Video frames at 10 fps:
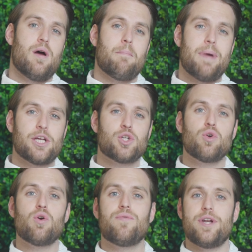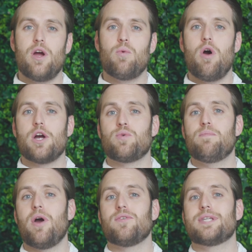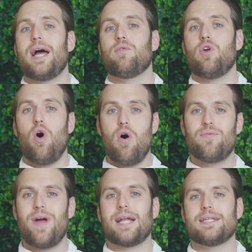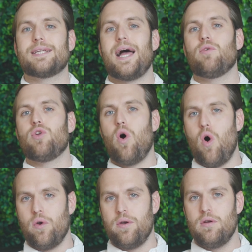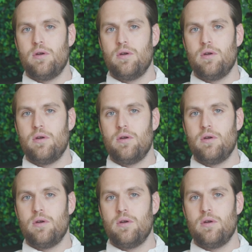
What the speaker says: Make sure your video works with both sound off and sound on.